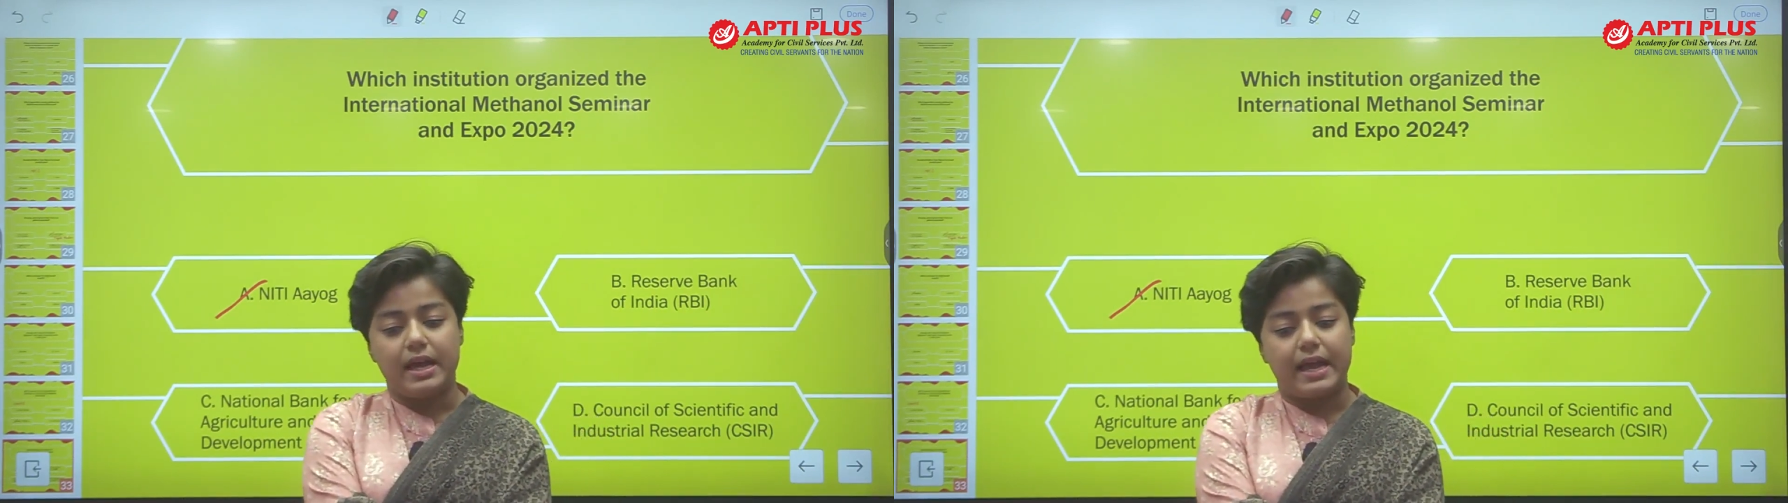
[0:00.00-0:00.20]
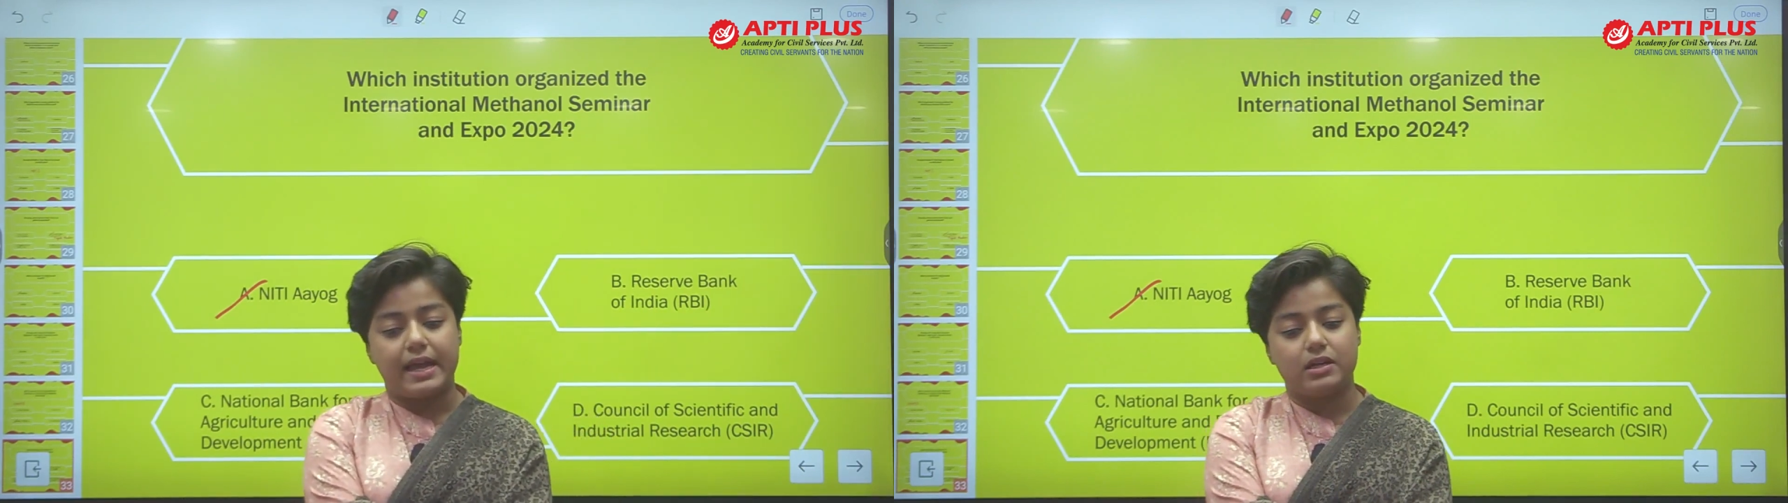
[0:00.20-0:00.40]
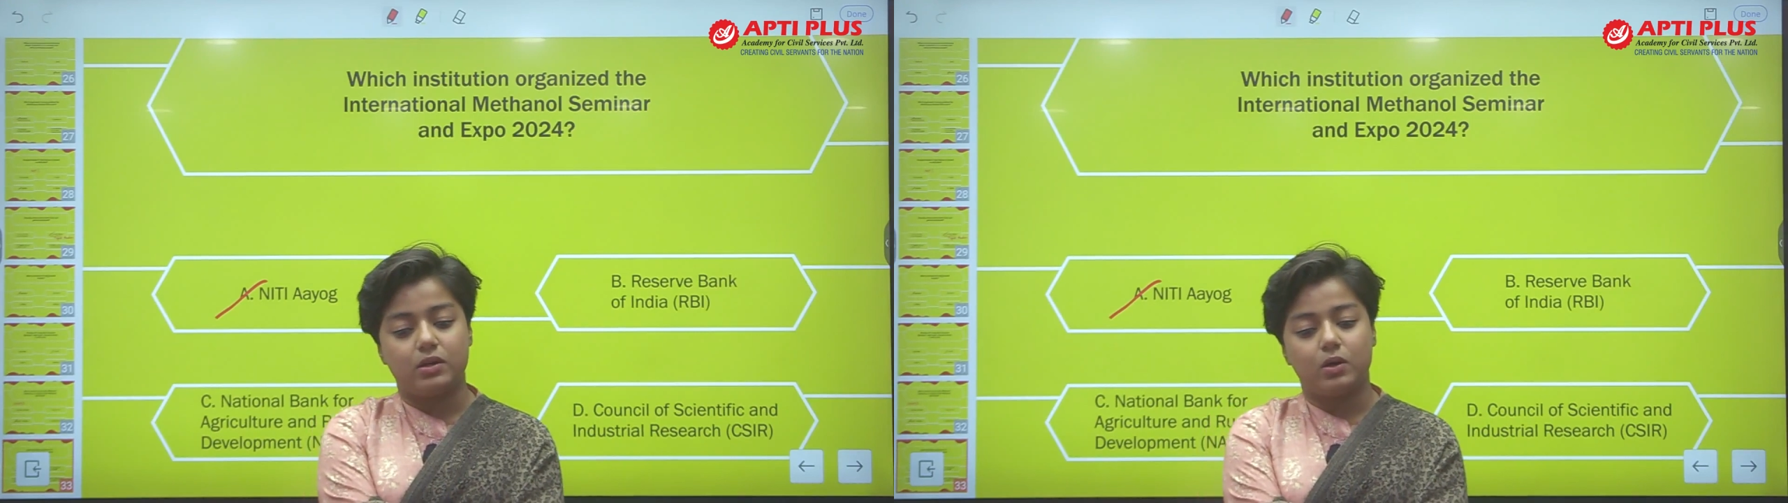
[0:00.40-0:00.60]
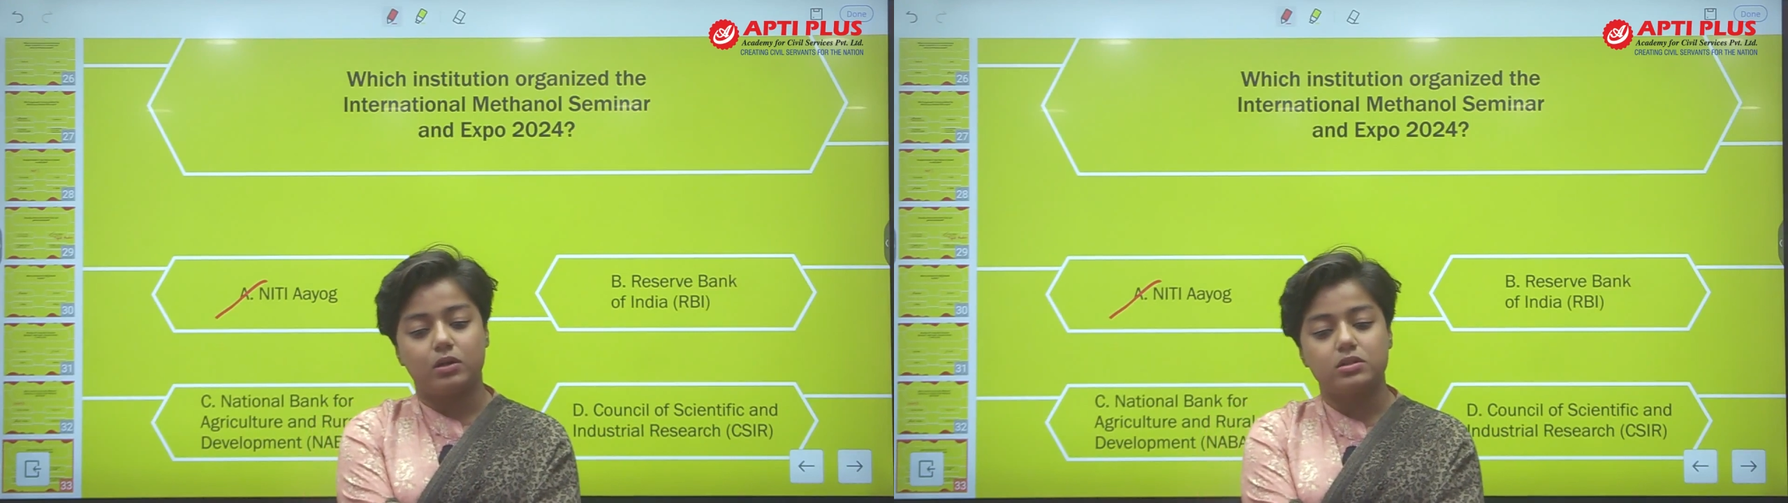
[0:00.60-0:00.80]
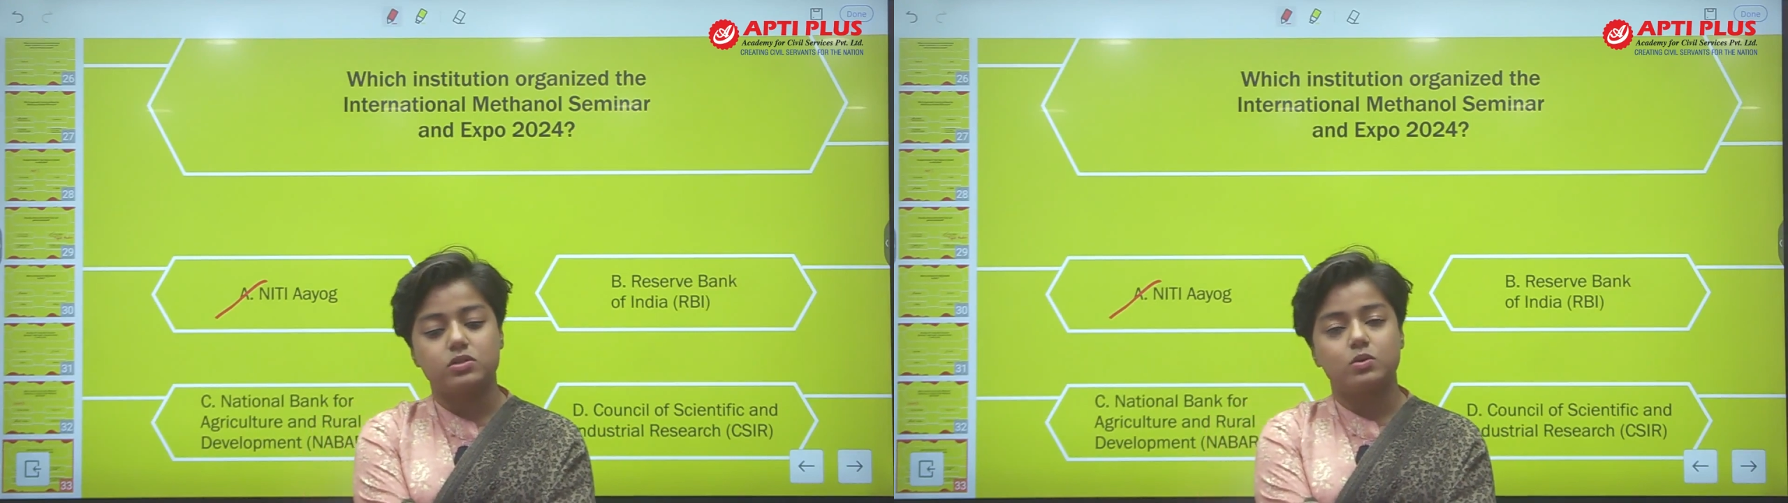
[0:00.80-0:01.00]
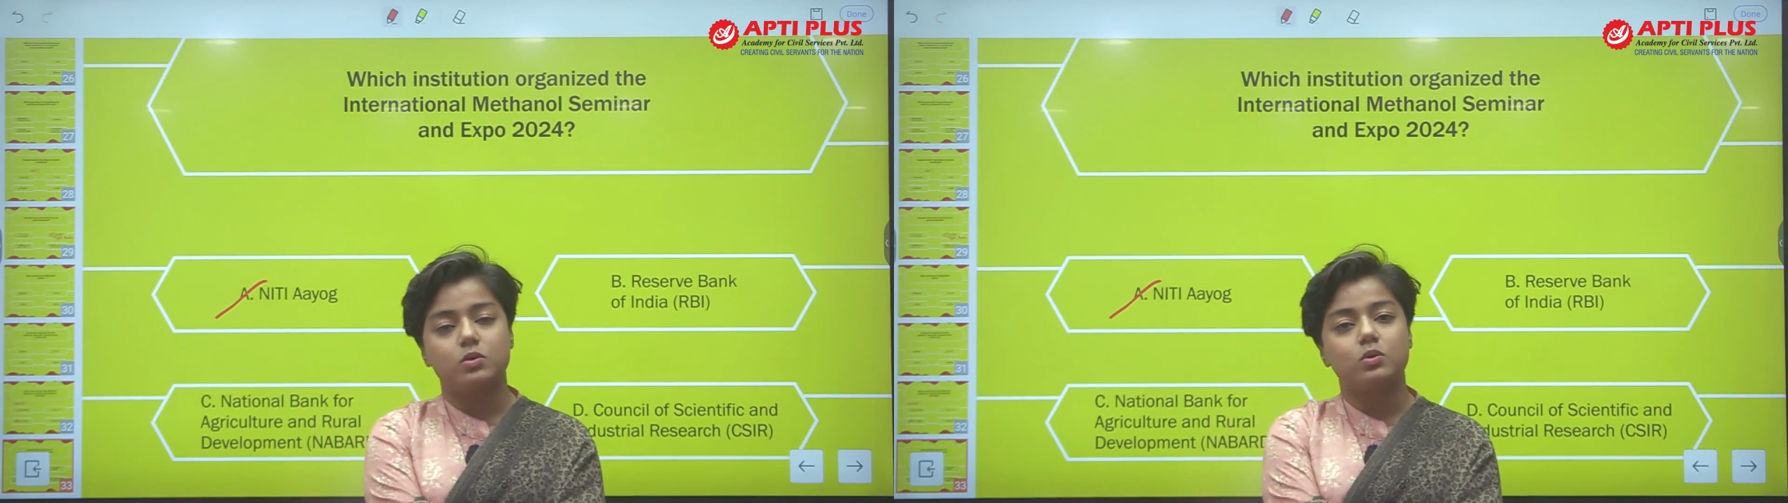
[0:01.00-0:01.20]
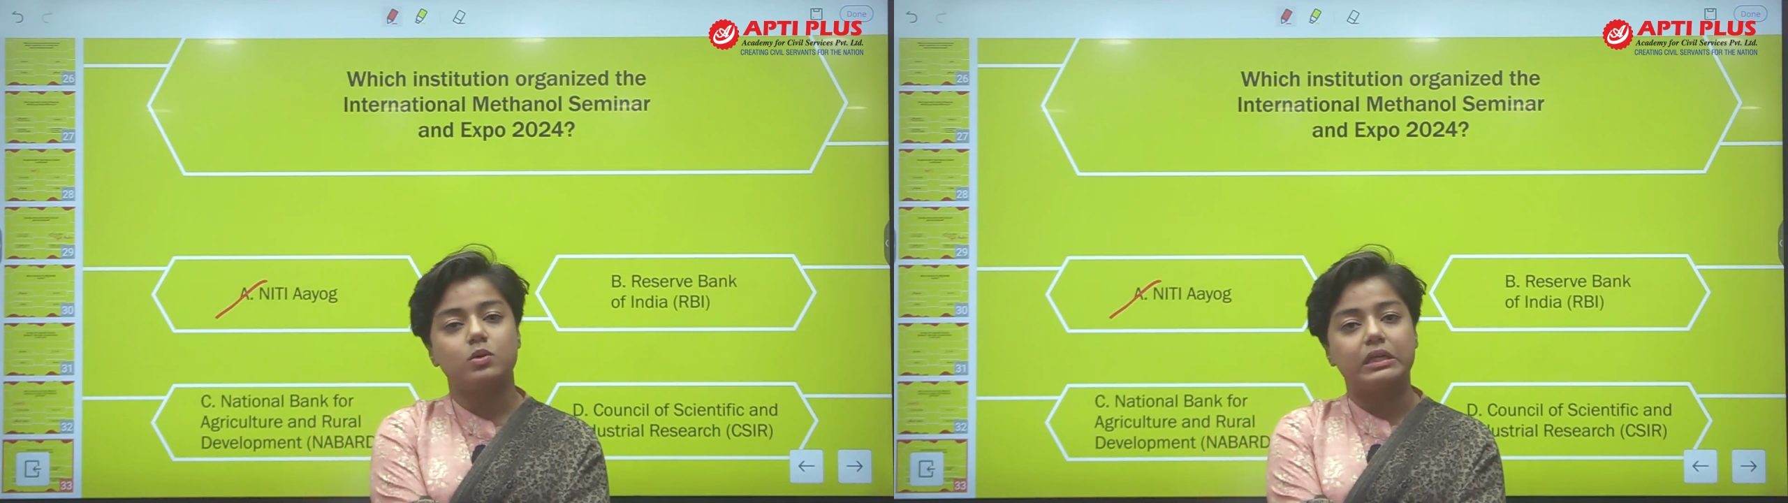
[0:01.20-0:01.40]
and also